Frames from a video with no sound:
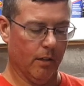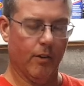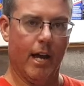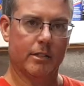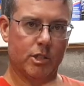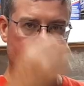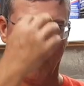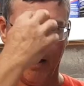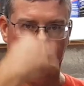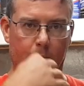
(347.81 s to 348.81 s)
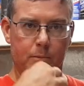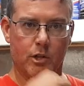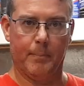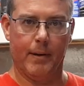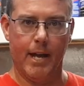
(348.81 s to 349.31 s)
know, that sweat from
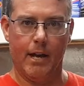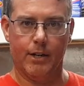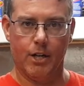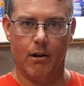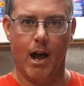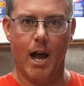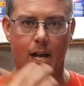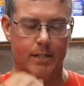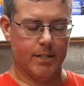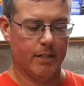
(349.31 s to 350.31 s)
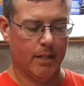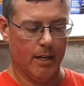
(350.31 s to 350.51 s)
dripping down in your eyes,